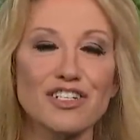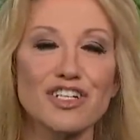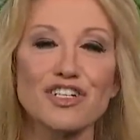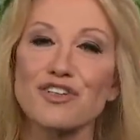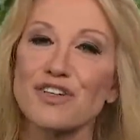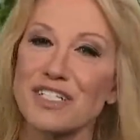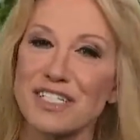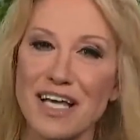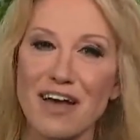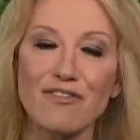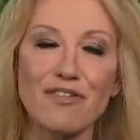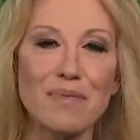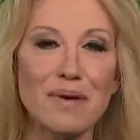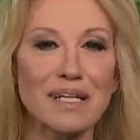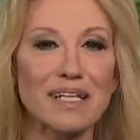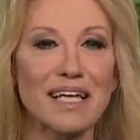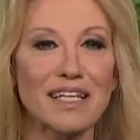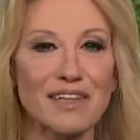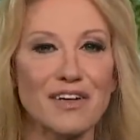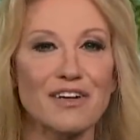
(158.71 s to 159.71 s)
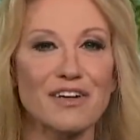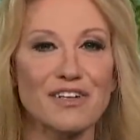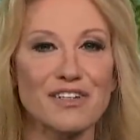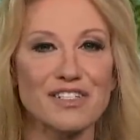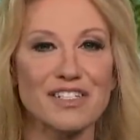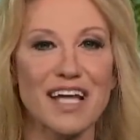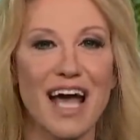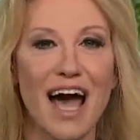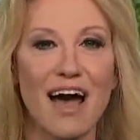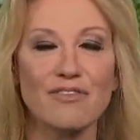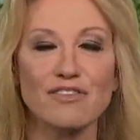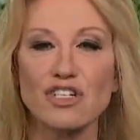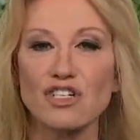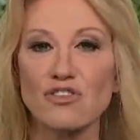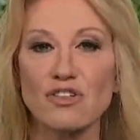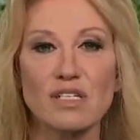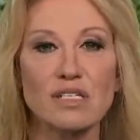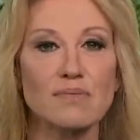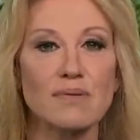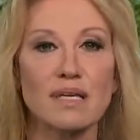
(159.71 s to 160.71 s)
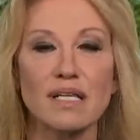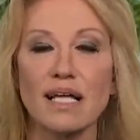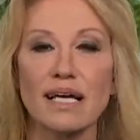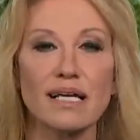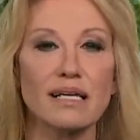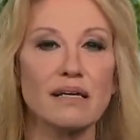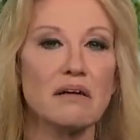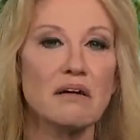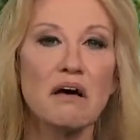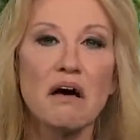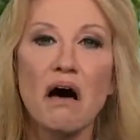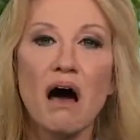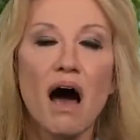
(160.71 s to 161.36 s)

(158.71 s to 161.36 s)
She treats everybody like they're her staff. She treats me like